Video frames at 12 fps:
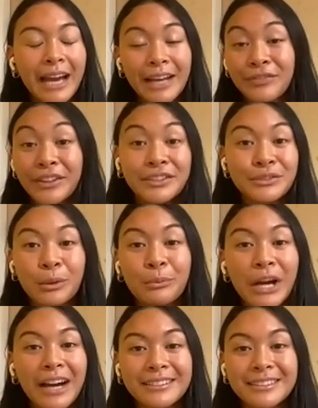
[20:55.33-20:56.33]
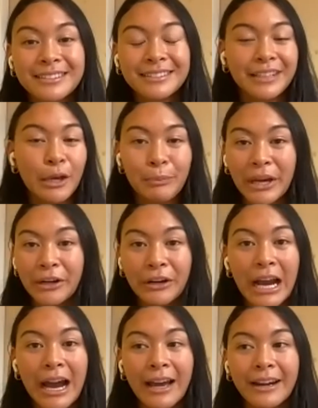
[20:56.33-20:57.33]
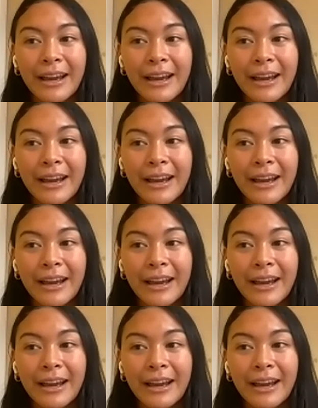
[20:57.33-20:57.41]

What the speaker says: at this swim practice to get better at.